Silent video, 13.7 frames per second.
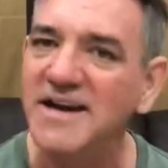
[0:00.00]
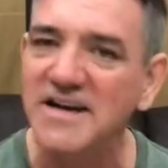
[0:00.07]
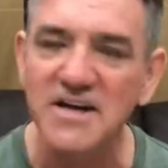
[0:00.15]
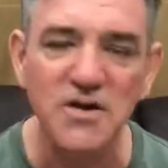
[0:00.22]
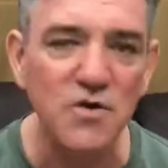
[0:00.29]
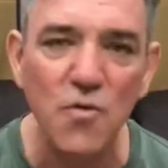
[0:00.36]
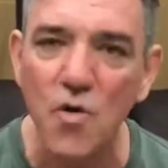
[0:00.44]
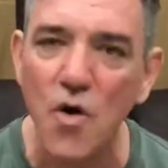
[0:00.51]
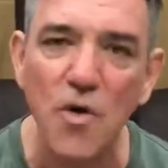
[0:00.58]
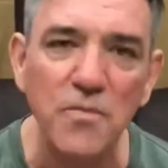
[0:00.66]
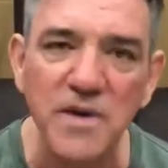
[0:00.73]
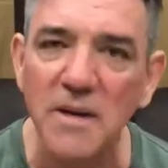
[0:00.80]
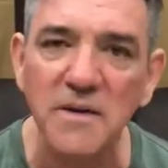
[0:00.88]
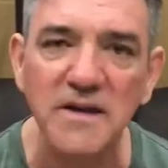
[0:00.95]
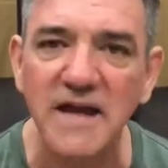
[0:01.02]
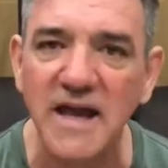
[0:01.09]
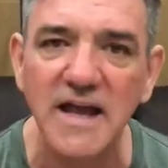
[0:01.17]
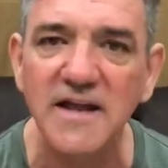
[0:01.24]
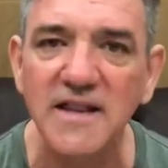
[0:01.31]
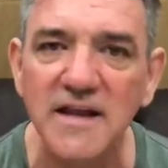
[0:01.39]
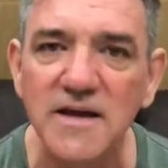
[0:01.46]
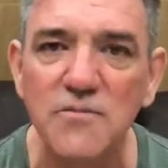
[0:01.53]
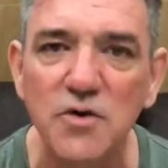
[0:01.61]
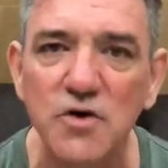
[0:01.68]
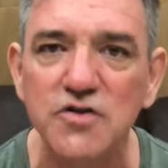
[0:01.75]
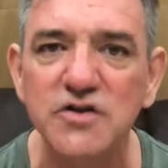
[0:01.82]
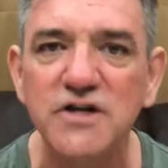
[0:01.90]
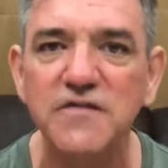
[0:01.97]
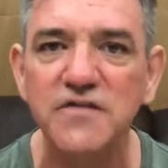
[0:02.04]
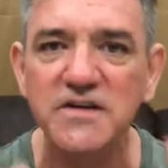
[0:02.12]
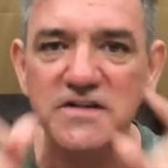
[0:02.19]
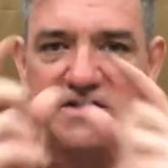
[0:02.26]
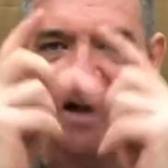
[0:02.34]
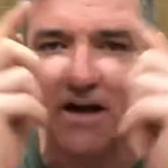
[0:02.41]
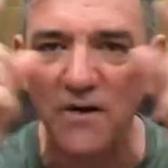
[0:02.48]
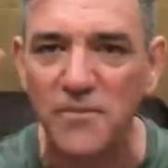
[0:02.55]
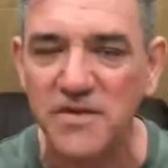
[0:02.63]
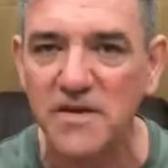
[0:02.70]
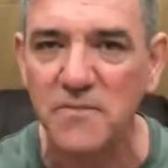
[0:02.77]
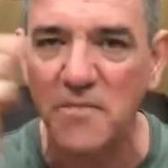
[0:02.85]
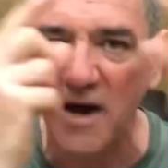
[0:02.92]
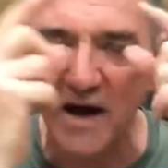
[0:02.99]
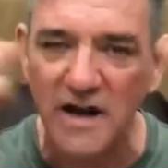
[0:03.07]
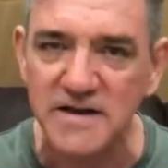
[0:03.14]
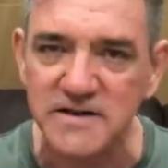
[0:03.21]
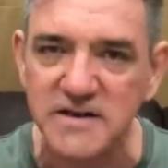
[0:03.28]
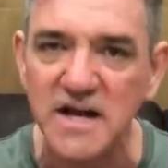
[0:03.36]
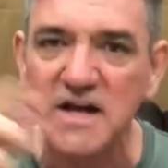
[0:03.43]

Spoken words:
You won't be able to heal the emotion if you stay up in the mind.